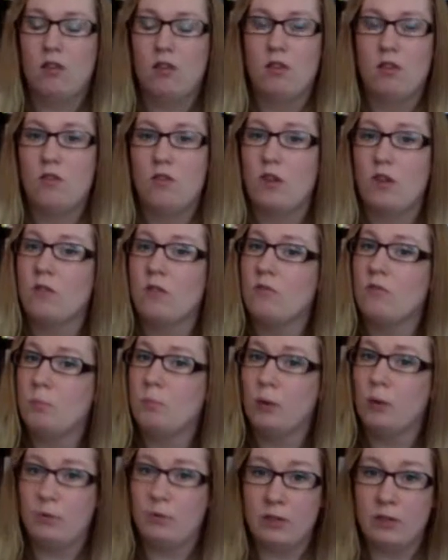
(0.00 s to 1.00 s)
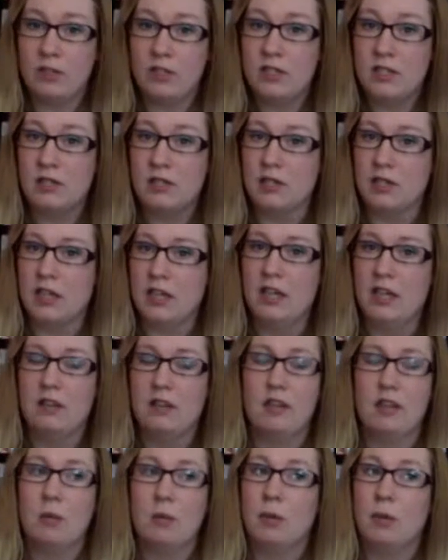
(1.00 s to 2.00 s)
They're perfectly sturdy.
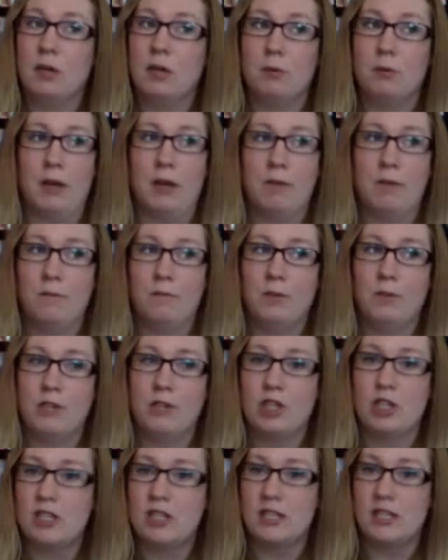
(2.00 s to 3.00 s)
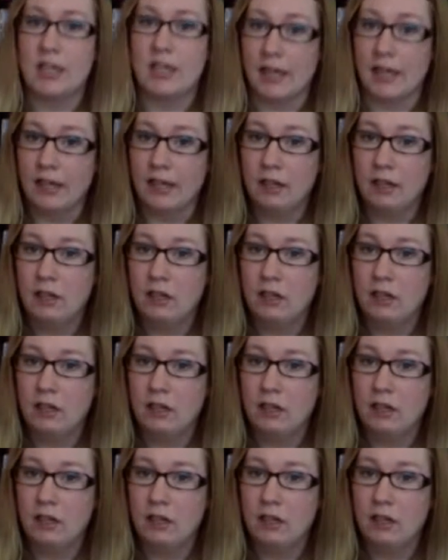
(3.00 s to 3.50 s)
They work great for just knitting.